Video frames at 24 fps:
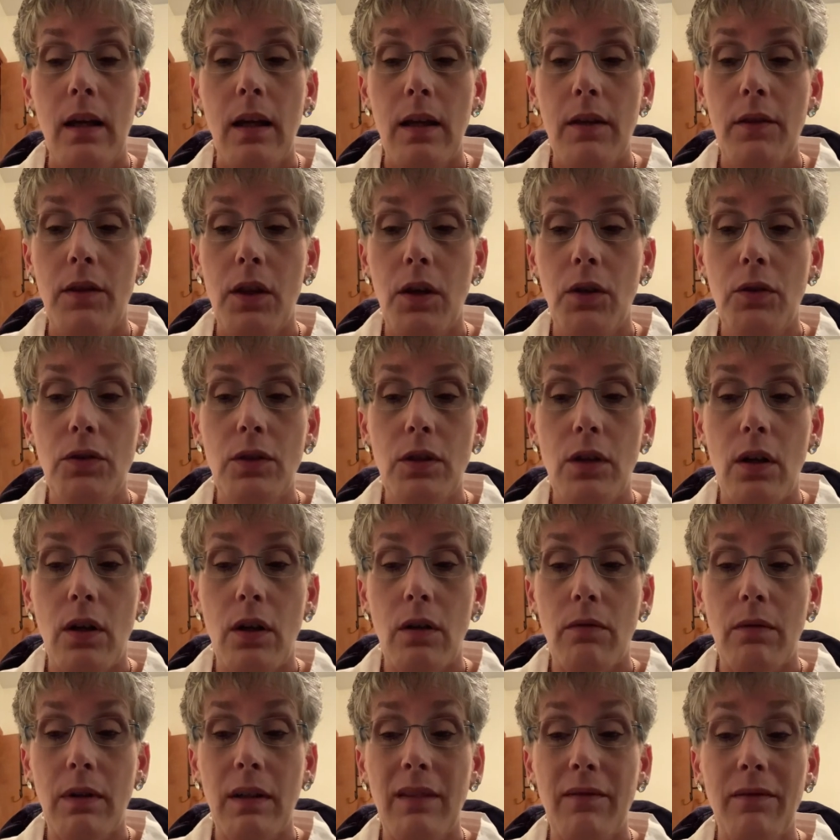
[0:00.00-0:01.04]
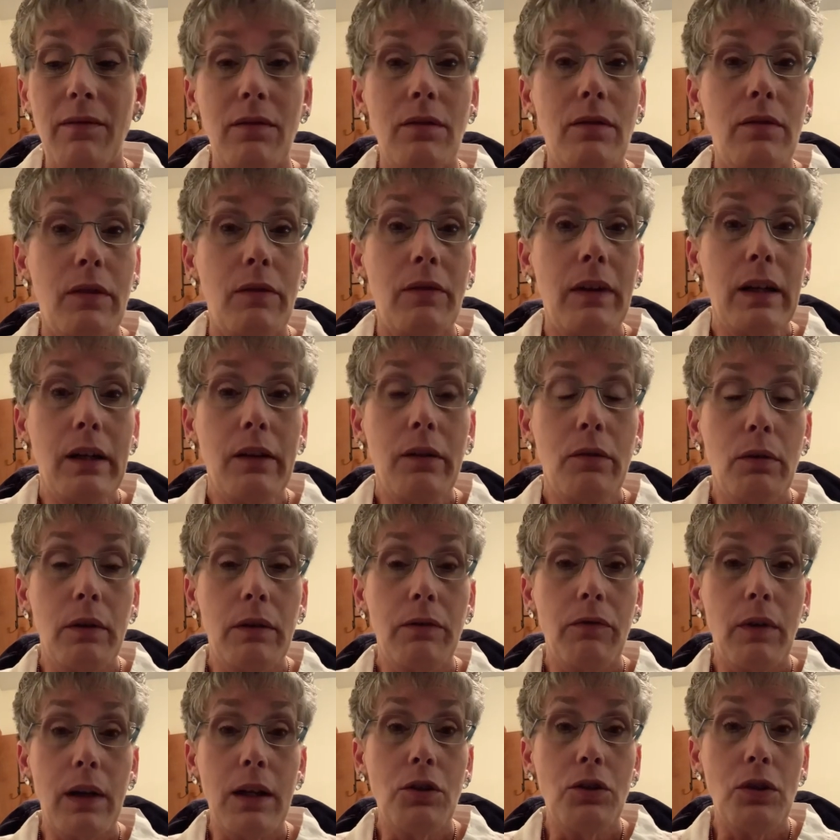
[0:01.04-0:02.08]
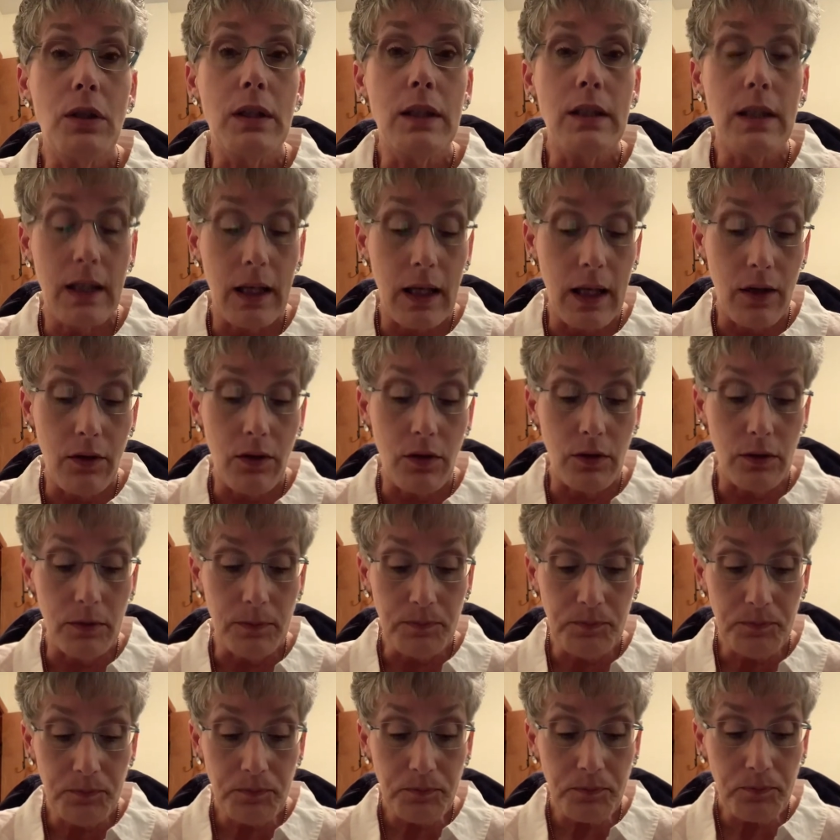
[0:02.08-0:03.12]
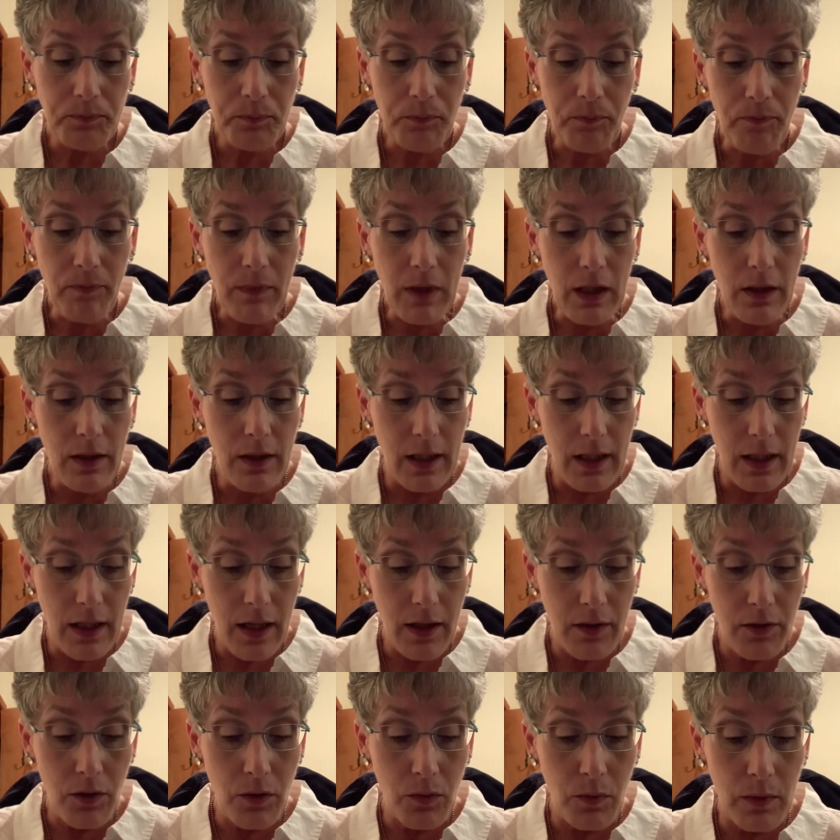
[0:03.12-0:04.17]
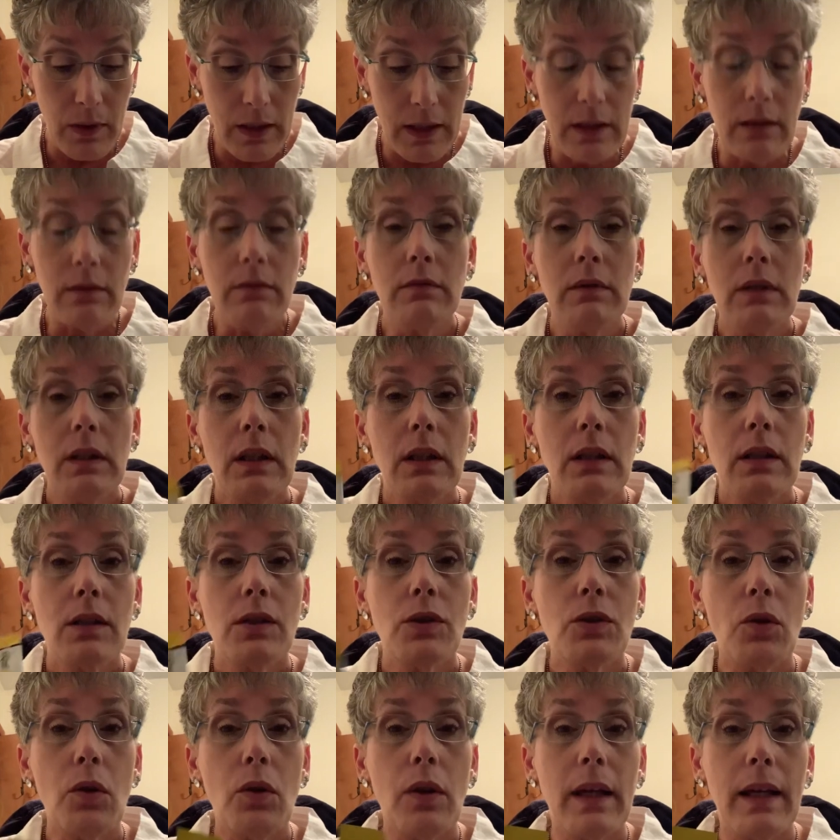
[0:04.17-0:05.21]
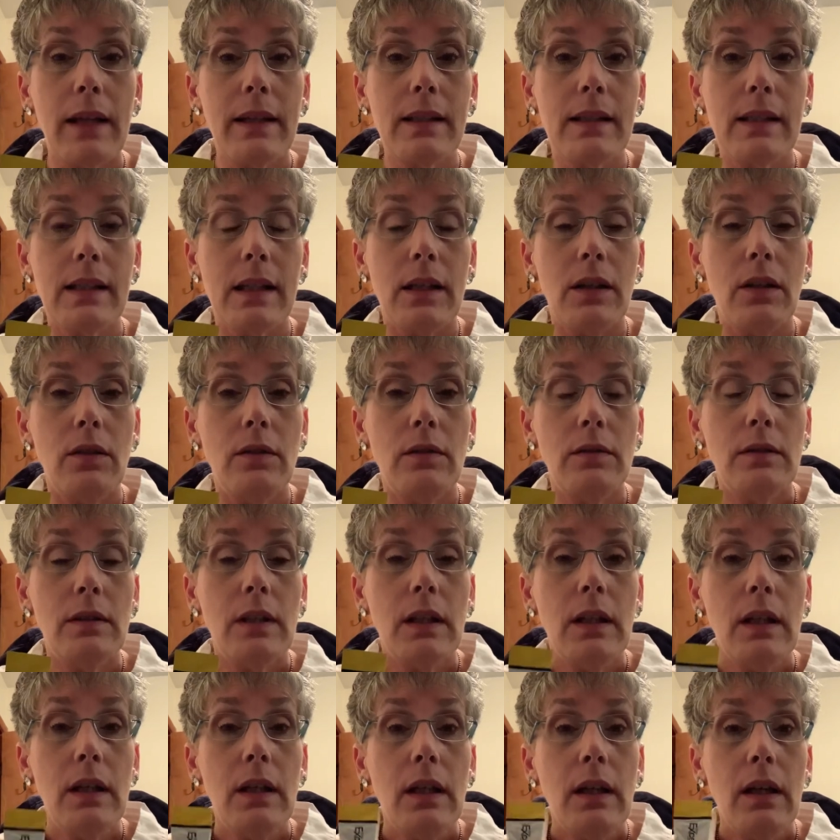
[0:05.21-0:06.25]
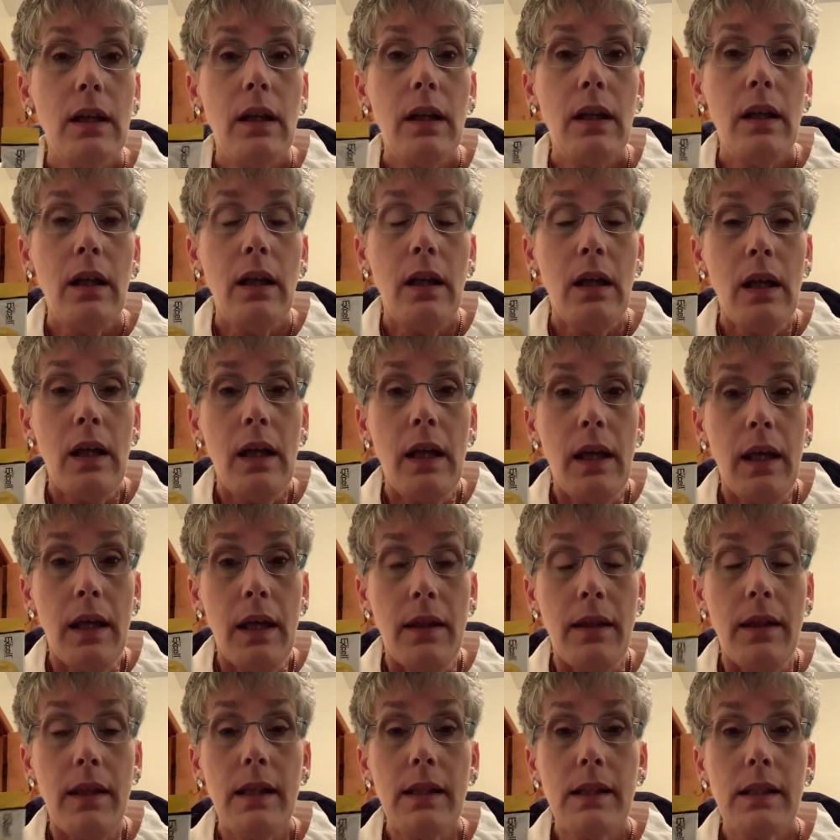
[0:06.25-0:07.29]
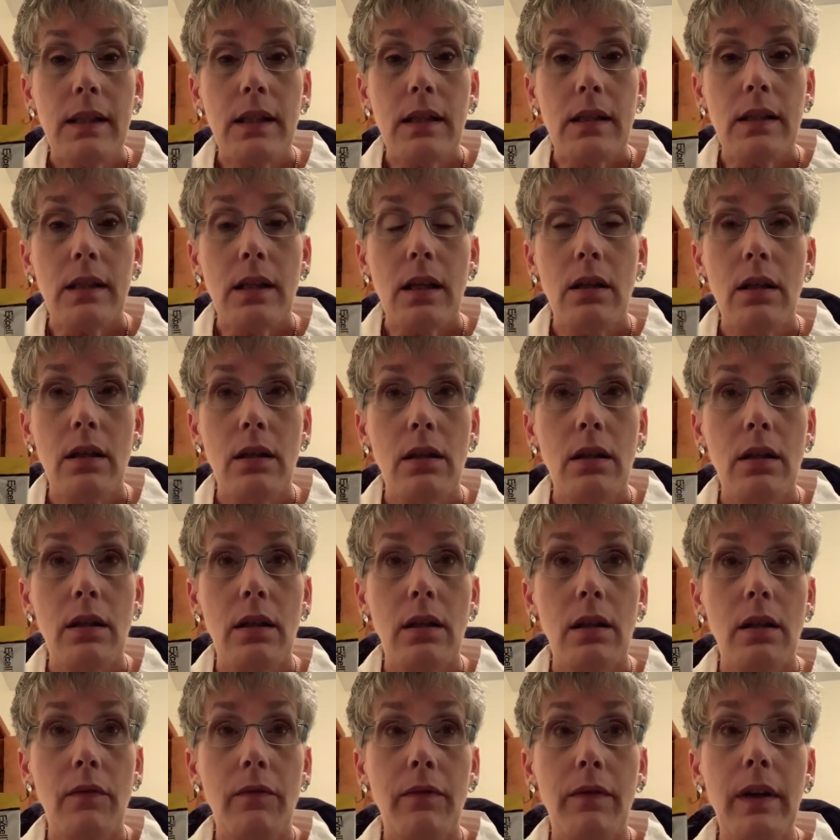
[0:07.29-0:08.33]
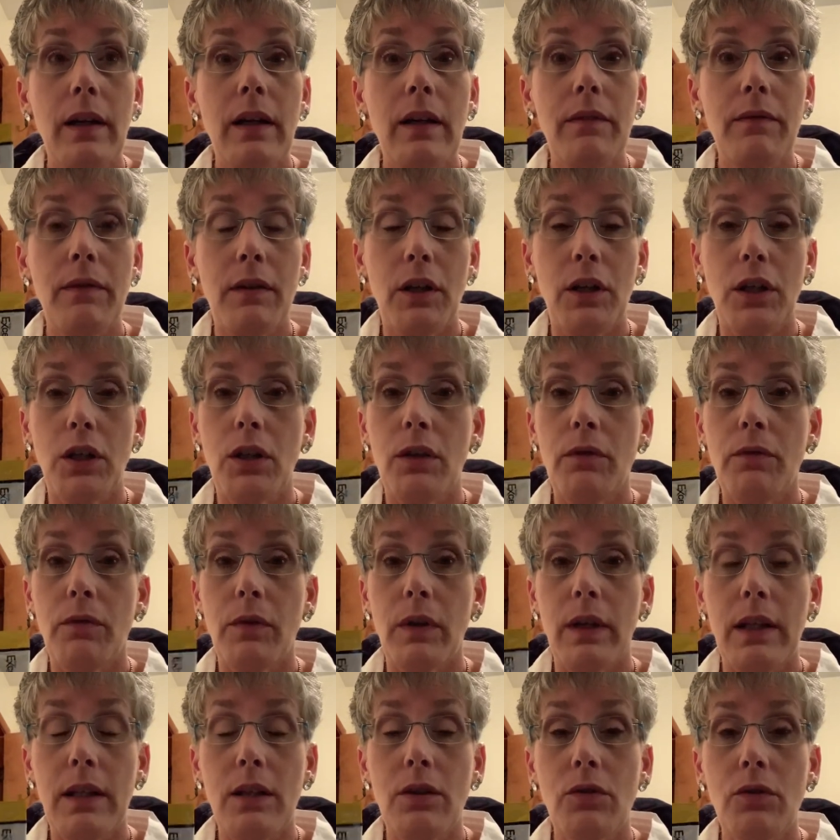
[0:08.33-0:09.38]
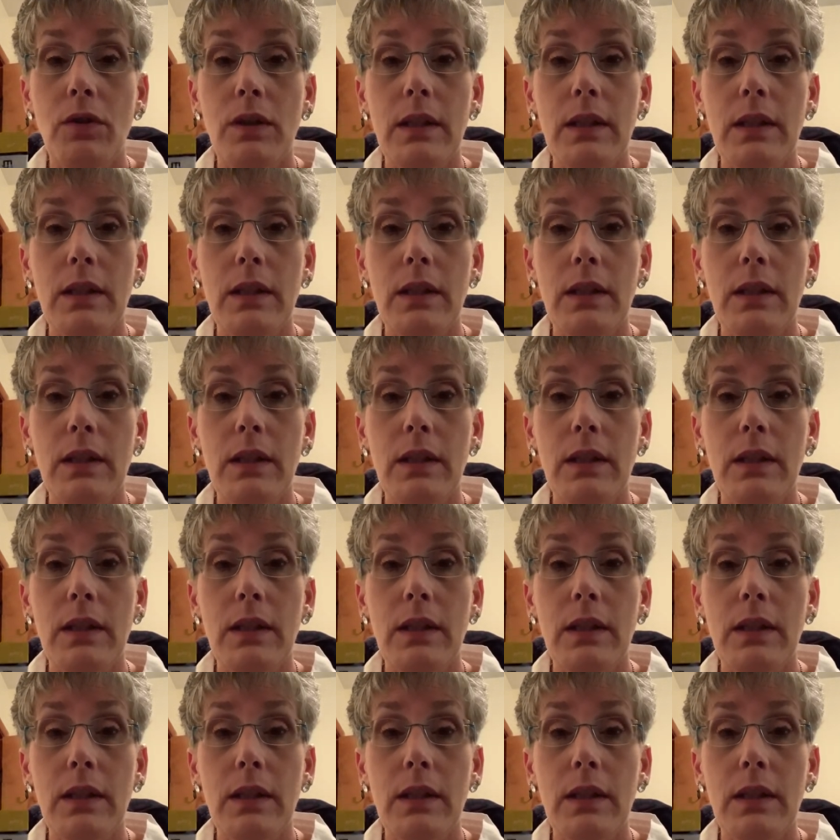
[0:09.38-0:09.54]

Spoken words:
Those are they're very refreshing together. The other one, Solle XL. This is very, very good for endocrine